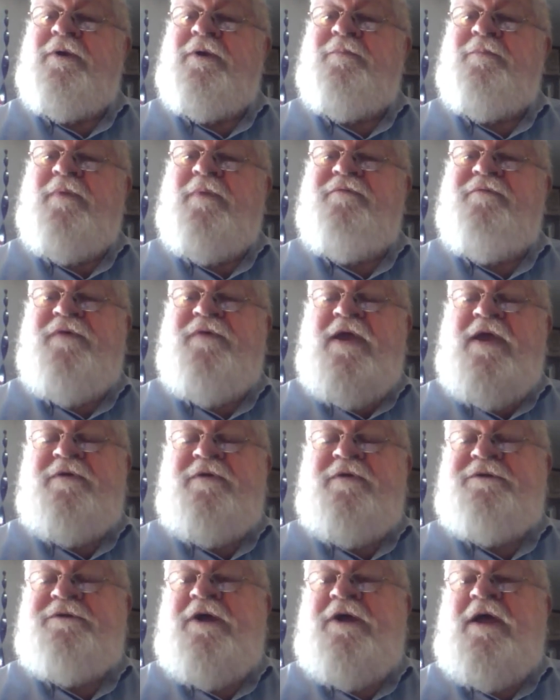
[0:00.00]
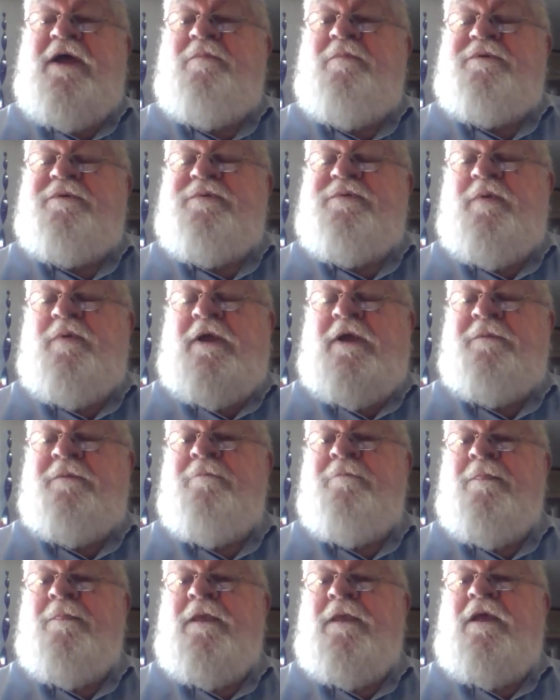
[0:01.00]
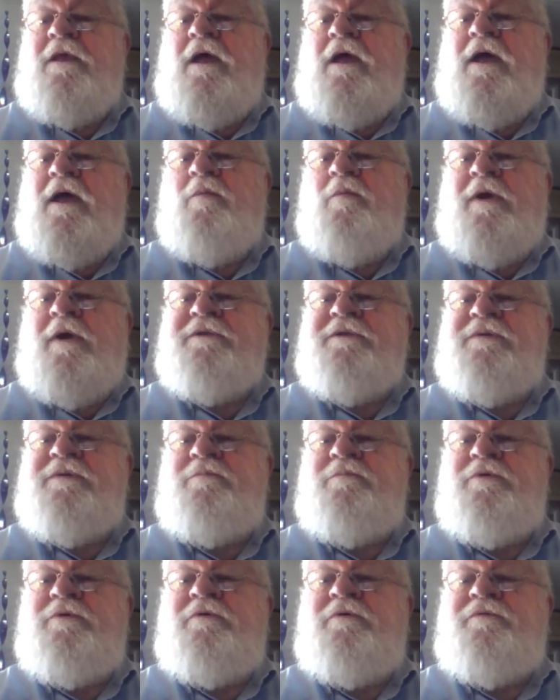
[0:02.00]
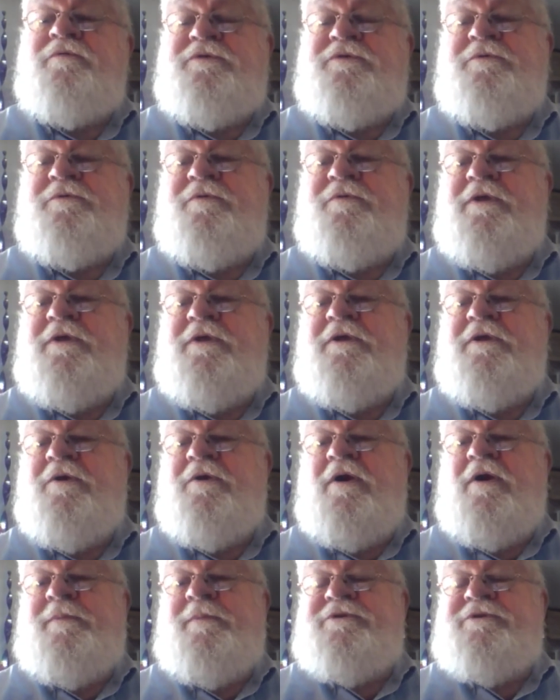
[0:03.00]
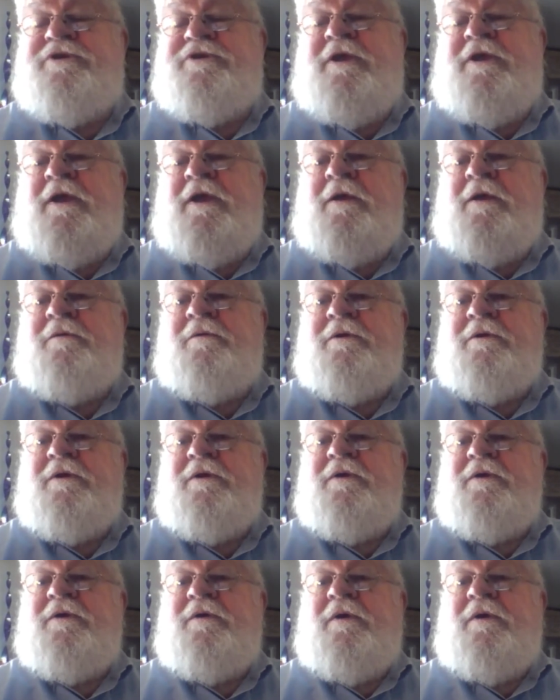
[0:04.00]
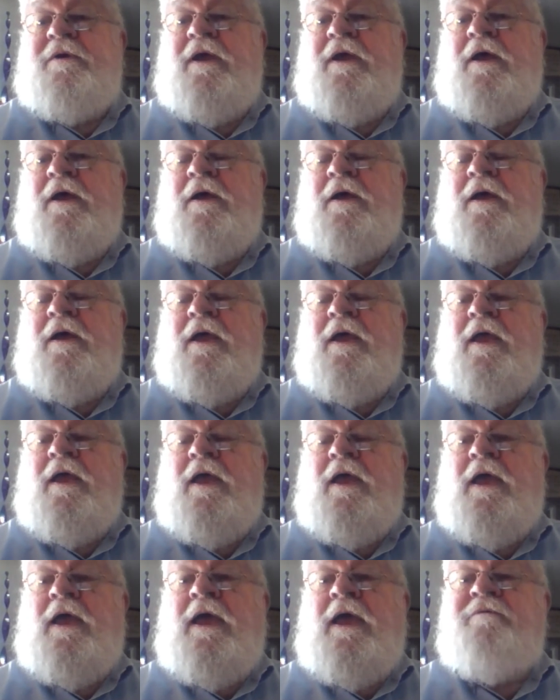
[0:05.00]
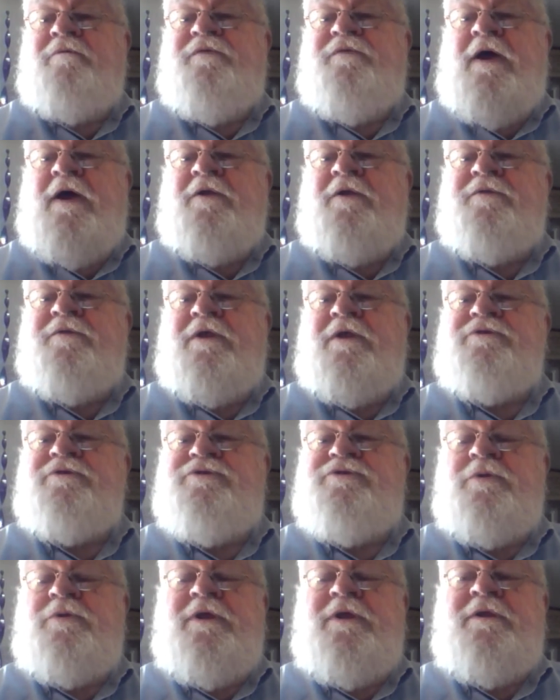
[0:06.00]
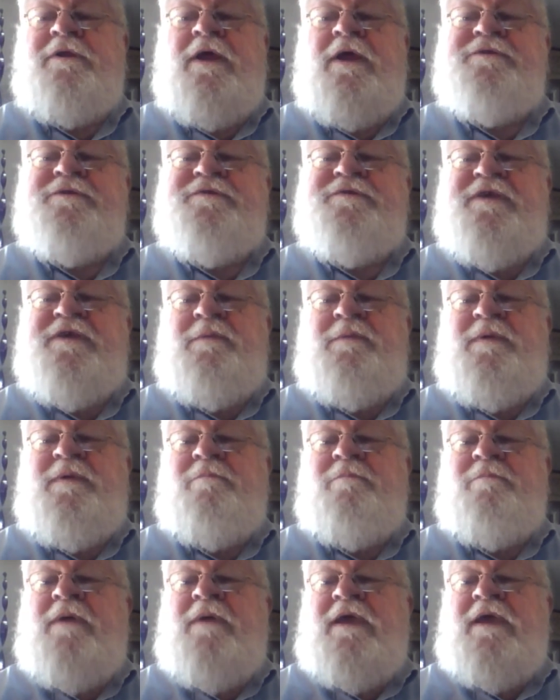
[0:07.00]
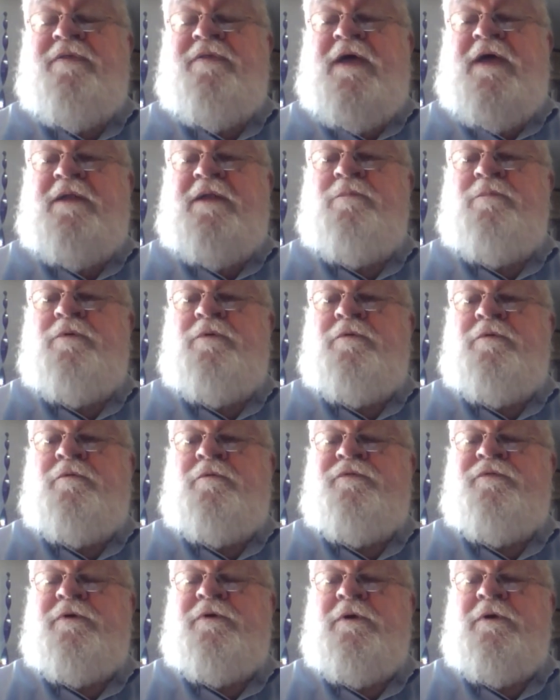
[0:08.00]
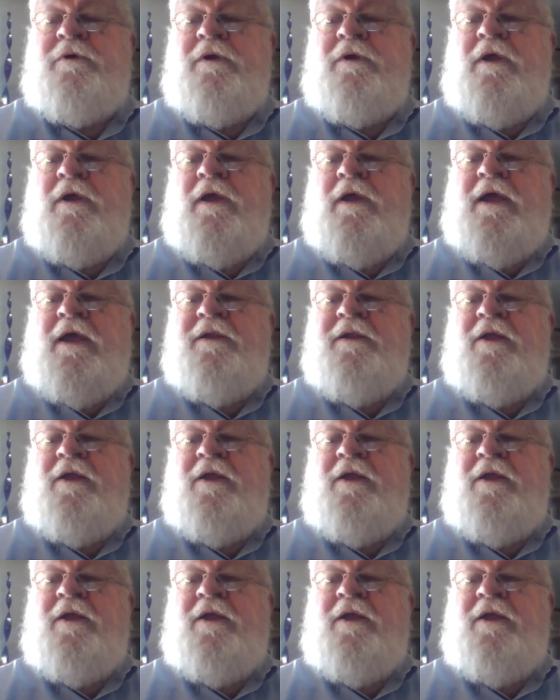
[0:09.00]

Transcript: My favorite time was when I went to move to the garbage can and found that Julian had seen me make that move and